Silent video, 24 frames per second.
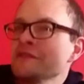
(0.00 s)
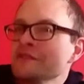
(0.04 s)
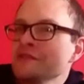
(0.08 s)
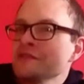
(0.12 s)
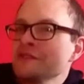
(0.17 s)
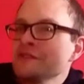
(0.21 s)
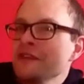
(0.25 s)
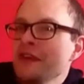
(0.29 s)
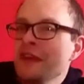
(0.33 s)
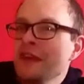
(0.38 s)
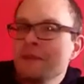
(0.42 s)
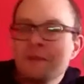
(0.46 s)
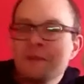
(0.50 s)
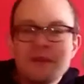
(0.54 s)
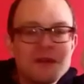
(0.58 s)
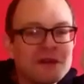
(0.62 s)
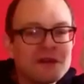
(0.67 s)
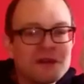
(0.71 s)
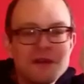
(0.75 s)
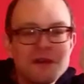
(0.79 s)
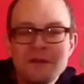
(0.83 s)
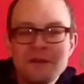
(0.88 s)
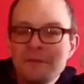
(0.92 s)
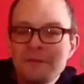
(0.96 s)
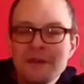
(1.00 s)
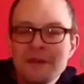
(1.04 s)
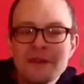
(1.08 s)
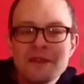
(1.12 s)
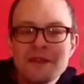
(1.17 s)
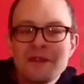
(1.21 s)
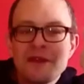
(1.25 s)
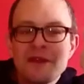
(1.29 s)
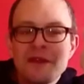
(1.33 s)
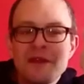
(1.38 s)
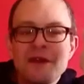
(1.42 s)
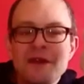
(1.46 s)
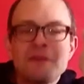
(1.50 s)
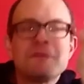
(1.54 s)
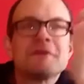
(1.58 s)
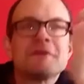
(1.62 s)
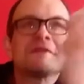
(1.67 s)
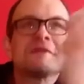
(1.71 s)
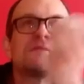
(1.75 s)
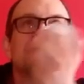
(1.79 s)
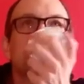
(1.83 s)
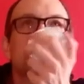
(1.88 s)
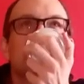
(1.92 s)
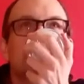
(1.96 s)
of the sea element. I can't pick that up.
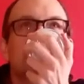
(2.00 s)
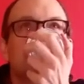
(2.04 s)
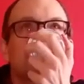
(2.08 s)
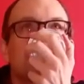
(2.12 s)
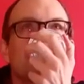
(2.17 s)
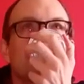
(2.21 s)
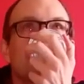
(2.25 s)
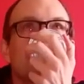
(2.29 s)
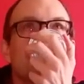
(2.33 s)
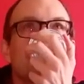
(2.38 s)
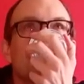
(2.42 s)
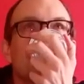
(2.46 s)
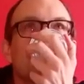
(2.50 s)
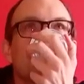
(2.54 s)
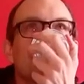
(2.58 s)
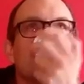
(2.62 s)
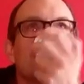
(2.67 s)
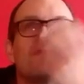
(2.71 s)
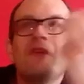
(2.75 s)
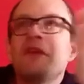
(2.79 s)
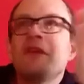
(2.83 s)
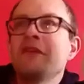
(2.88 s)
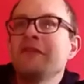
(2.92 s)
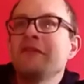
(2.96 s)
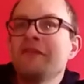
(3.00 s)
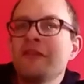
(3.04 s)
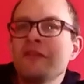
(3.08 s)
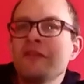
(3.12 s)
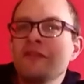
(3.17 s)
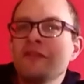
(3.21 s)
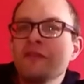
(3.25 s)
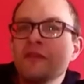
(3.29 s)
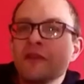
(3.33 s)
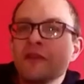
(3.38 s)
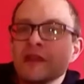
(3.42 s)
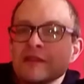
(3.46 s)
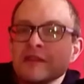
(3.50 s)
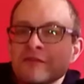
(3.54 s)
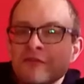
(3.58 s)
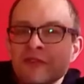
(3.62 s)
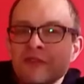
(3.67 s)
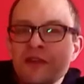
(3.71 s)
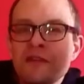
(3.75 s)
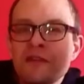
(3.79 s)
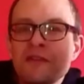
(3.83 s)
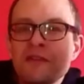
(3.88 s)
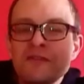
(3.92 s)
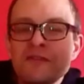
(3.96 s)
It's very, very floral, and it's
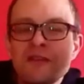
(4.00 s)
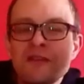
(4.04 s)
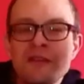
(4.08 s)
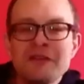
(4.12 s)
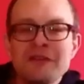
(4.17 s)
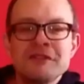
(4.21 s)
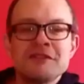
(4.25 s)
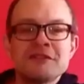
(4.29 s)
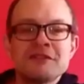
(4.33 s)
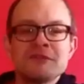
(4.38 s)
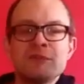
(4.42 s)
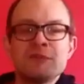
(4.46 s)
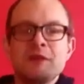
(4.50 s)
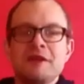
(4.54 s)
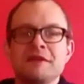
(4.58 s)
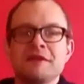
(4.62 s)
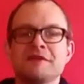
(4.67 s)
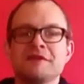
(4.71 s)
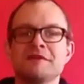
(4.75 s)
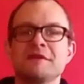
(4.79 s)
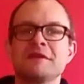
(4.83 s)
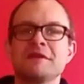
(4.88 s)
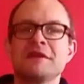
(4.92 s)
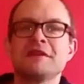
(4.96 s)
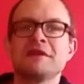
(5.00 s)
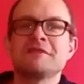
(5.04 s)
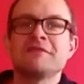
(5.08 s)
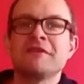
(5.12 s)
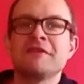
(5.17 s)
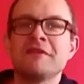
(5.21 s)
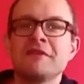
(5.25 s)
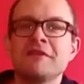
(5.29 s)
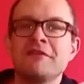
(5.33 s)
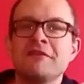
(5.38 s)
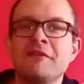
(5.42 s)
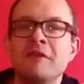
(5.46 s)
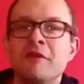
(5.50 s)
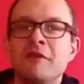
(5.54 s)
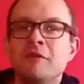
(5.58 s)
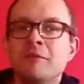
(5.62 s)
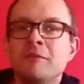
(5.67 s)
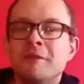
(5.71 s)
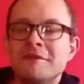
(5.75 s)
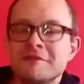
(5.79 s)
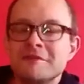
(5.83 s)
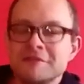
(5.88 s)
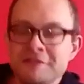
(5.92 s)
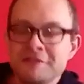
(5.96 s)
very, very sweet. It's very, very
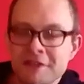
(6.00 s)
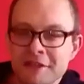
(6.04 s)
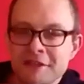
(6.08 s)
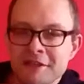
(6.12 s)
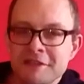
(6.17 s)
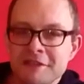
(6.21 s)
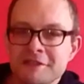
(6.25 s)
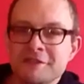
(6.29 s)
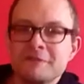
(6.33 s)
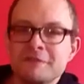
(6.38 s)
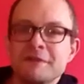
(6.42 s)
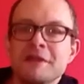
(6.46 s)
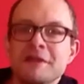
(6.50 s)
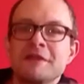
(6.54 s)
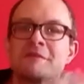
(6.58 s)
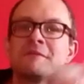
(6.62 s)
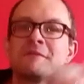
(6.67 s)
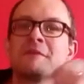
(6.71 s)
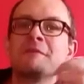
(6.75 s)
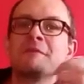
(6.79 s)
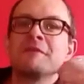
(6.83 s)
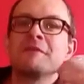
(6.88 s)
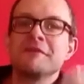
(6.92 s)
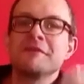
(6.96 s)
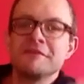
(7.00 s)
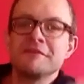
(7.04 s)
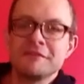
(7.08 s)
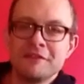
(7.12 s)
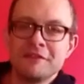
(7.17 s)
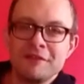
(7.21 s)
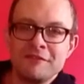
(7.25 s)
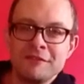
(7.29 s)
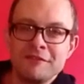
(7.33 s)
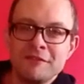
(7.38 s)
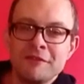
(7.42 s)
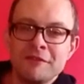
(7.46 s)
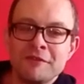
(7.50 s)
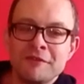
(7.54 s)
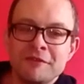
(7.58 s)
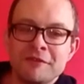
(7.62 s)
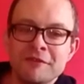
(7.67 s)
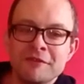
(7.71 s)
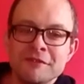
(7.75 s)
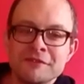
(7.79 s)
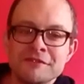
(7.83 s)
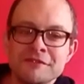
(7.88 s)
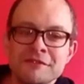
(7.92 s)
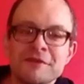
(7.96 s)
almost sickly sweet, but because they're
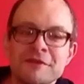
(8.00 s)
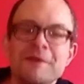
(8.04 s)
florals,